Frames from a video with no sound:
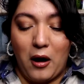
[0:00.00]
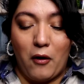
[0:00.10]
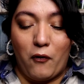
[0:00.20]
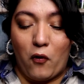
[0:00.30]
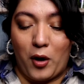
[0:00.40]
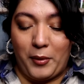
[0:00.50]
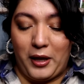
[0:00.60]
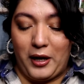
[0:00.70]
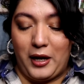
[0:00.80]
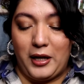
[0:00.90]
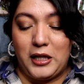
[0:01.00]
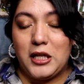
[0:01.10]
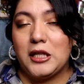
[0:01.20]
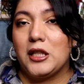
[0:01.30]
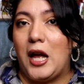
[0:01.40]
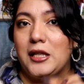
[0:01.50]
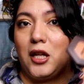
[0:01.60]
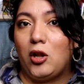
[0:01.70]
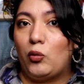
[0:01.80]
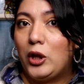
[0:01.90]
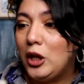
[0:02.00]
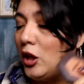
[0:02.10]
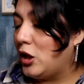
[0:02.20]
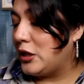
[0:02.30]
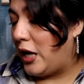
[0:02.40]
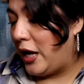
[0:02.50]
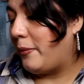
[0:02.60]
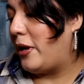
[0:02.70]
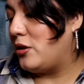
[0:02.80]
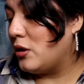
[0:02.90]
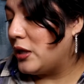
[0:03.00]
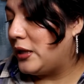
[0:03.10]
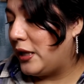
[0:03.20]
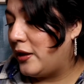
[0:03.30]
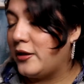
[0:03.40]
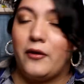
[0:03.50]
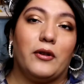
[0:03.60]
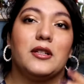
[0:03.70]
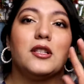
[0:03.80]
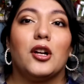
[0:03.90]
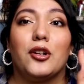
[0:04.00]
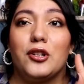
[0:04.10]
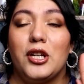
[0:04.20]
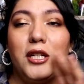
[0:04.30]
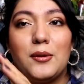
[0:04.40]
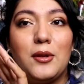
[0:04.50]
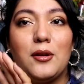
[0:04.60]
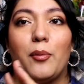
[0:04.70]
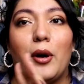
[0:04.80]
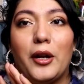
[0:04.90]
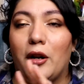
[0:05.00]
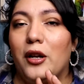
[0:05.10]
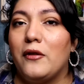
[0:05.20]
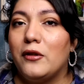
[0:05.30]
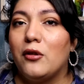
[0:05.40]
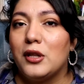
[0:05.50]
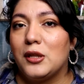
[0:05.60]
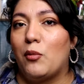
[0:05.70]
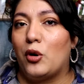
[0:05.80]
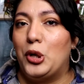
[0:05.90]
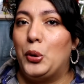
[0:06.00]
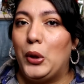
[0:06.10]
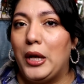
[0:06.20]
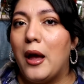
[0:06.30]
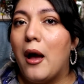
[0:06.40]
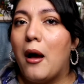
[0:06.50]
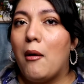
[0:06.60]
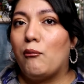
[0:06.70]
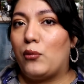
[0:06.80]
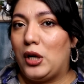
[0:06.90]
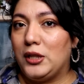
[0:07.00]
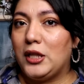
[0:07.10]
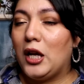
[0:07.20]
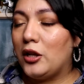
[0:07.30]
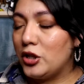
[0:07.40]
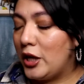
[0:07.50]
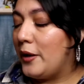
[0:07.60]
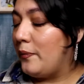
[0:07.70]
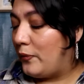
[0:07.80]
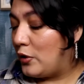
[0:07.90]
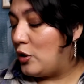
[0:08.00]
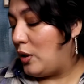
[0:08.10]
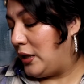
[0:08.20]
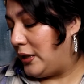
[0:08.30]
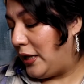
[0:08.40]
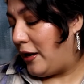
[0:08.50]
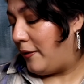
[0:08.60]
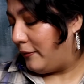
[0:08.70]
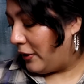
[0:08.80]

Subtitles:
formula, and it does last a really long time, and you can see the difference on your cheeks when you put it on. Even though it's a more nudie bronzy color shade, you can see it.